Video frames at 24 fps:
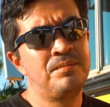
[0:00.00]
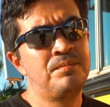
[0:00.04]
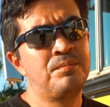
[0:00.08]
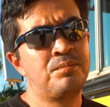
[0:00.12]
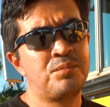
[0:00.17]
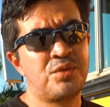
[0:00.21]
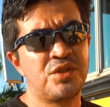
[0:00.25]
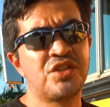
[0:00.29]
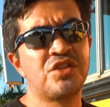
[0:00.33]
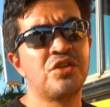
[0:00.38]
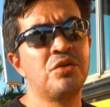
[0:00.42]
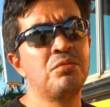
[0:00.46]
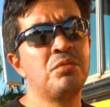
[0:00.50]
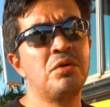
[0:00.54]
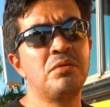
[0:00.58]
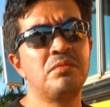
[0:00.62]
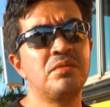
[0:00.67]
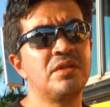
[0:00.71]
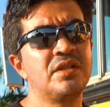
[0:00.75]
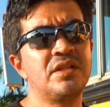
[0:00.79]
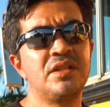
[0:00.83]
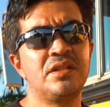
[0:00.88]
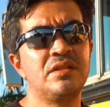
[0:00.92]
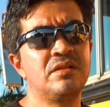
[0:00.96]

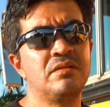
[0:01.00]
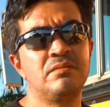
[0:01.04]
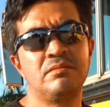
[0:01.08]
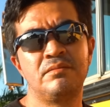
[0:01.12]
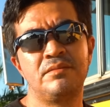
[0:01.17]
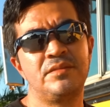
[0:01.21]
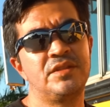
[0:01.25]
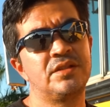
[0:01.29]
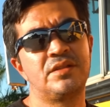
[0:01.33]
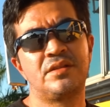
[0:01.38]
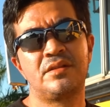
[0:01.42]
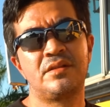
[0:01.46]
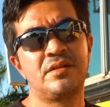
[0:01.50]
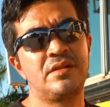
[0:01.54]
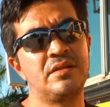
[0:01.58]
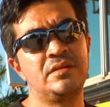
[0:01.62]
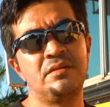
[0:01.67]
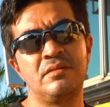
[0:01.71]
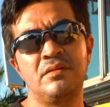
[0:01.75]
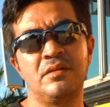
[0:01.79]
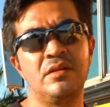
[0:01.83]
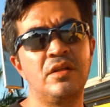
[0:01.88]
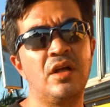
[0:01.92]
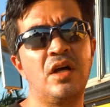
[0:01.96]
Presumably just
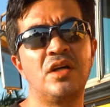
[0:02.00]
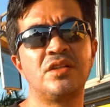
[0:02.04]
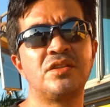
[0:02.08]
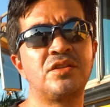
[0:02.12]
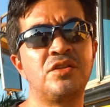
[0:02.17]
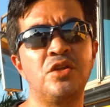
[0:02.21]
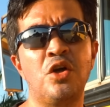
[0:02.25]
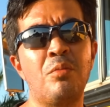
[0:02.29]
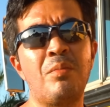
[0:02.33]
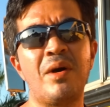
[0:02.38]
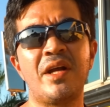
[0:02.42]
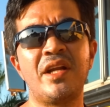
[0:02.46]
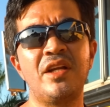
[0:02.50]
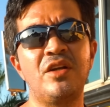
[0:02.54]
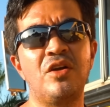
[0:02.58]
lost. Nobody